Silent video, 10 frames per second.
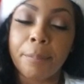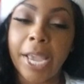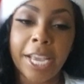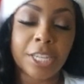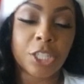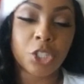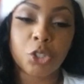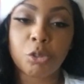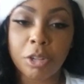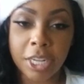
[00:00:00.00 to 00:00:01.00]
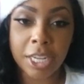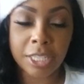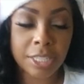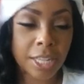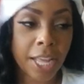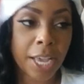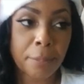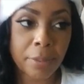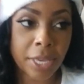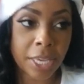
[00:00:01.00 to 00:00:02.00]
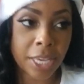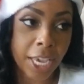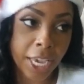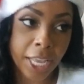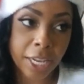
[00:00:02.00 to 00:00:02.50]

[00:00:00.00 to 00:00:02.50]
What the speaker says: bandage dress like me,